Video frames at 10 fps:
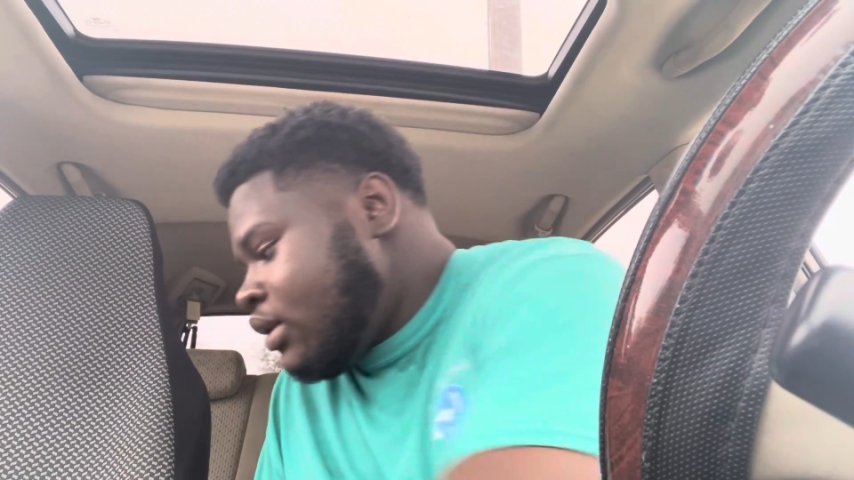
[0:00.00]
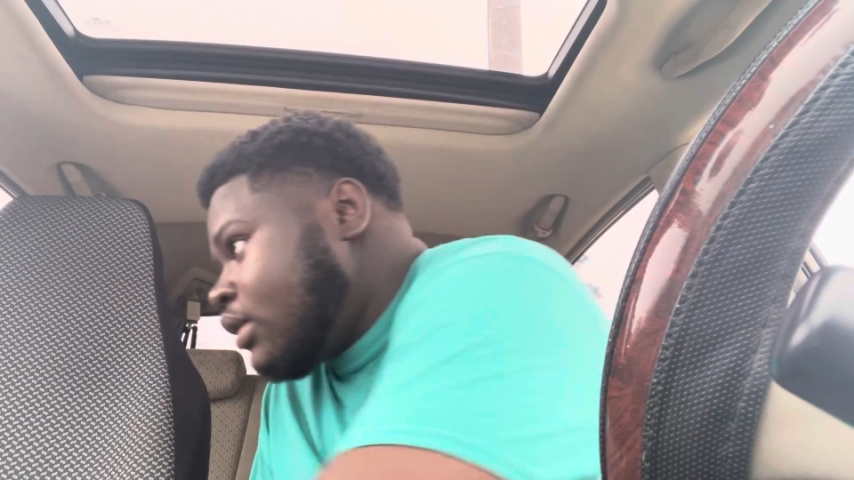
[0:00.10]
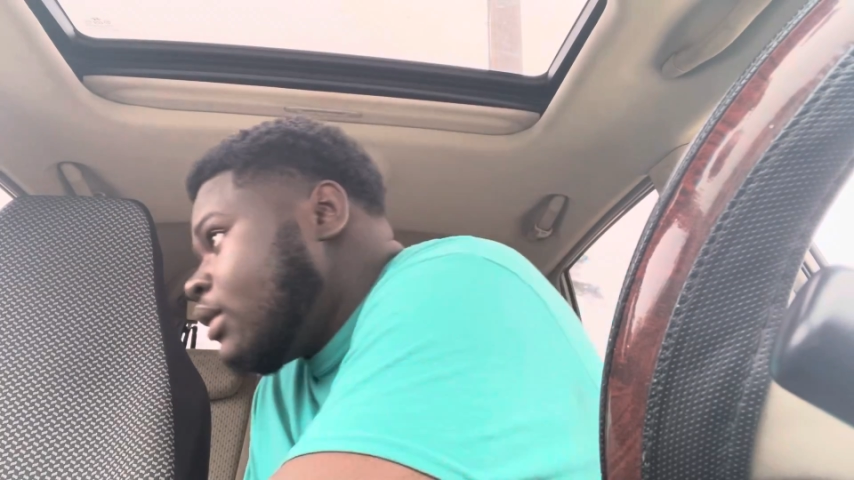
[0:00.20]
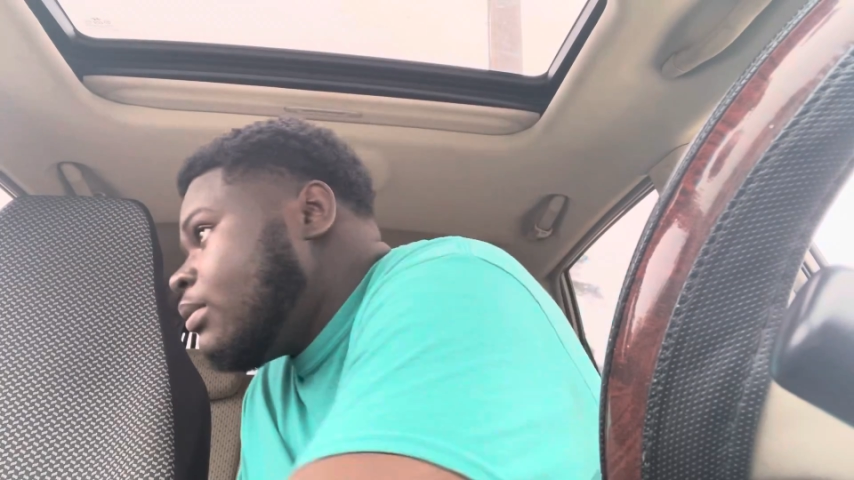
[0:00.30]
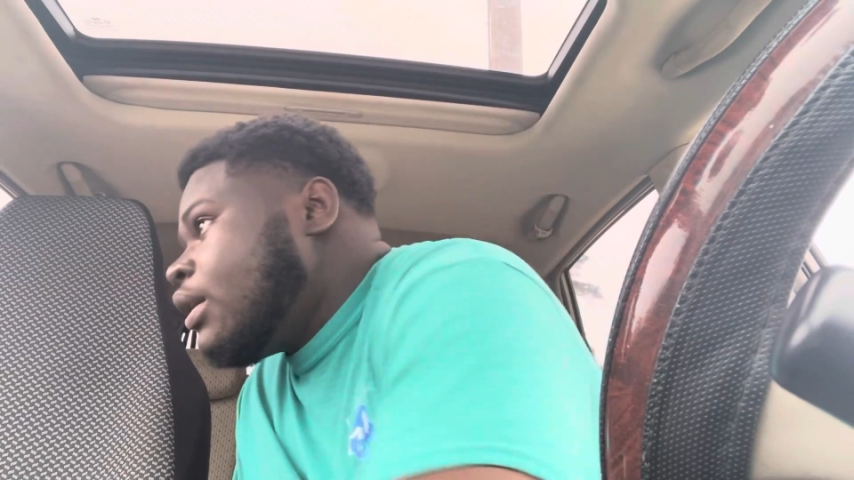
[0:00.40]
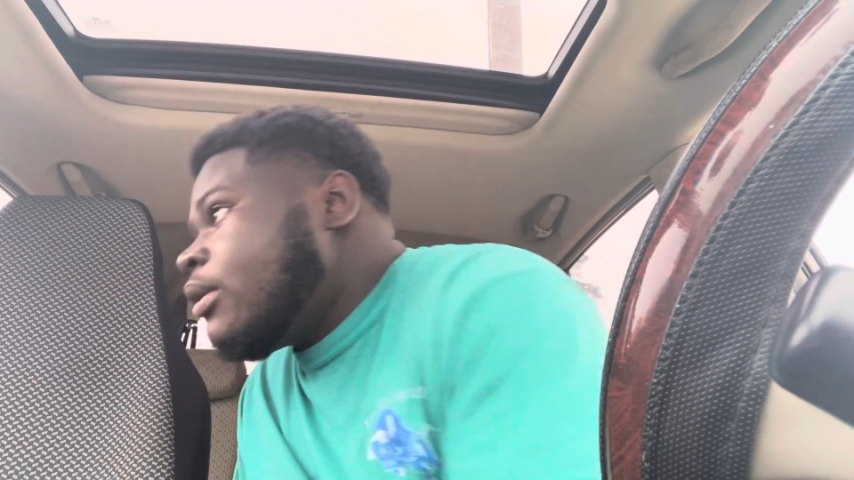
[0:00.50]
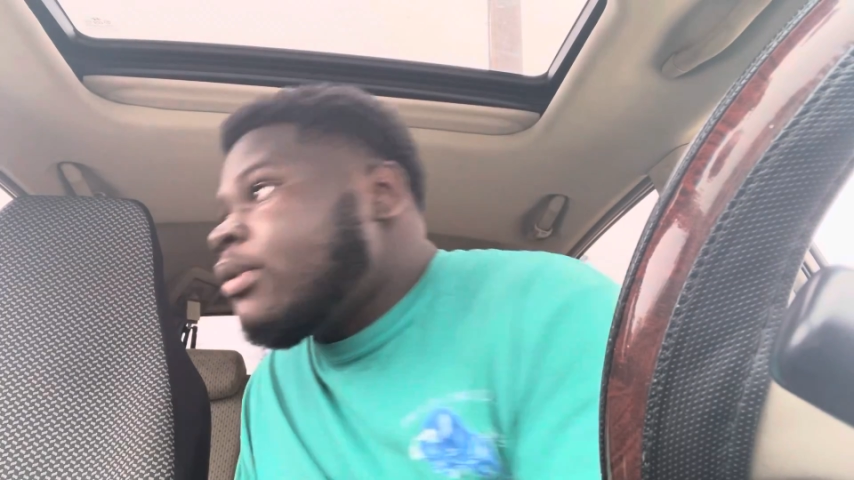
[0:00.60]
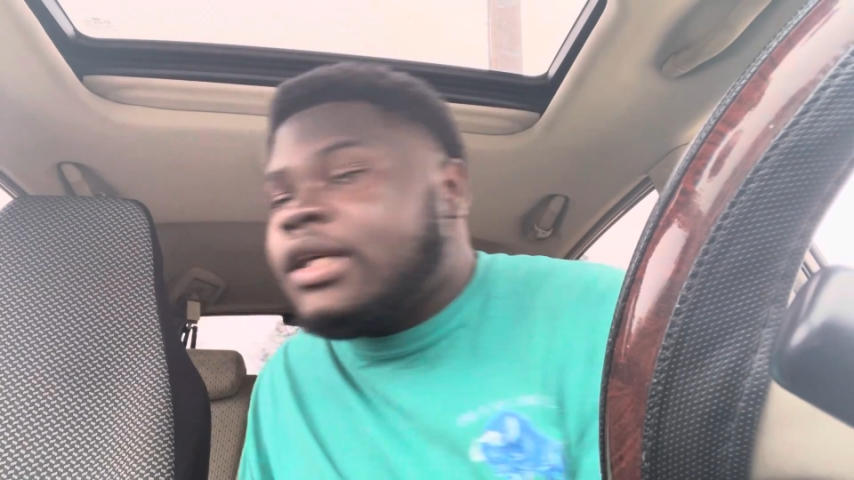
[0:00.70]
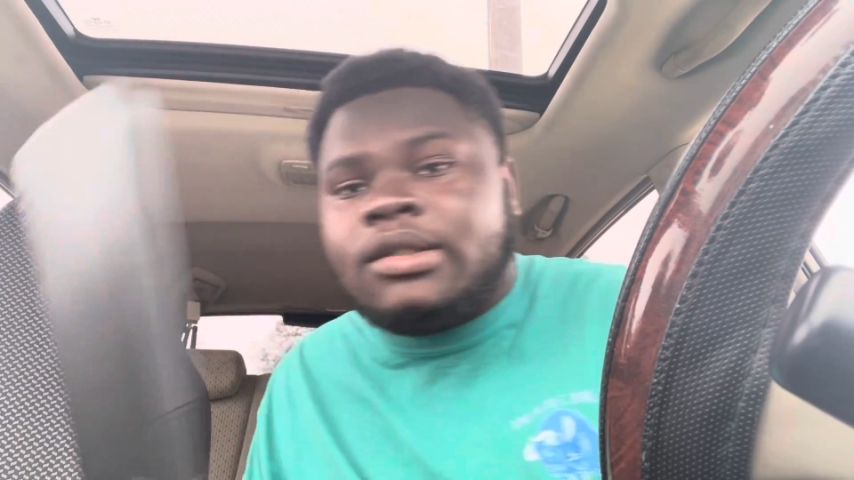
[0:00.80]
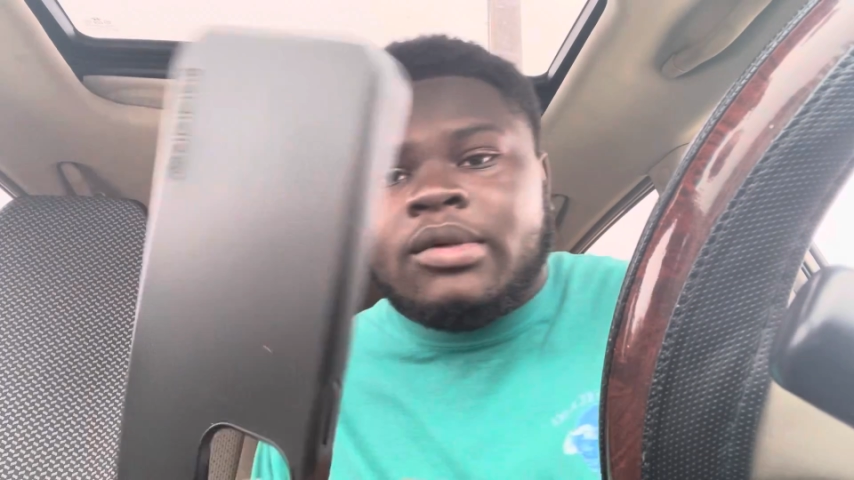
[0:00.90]
to see me
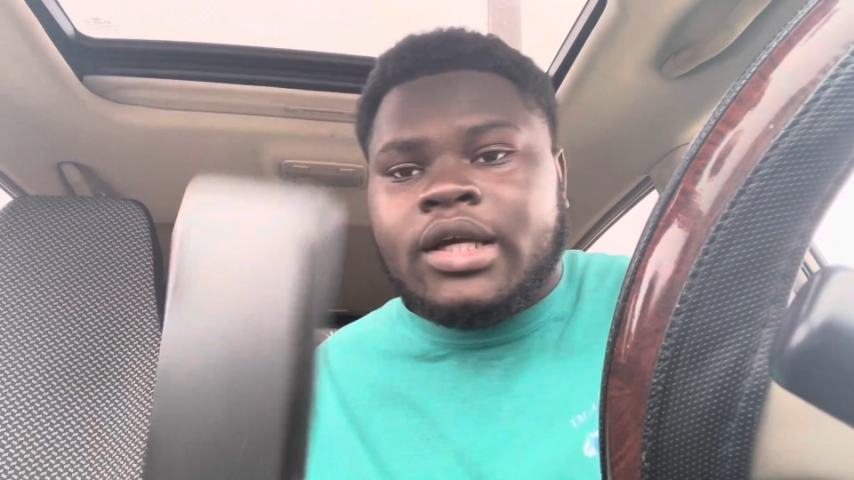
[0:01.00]
unboxing my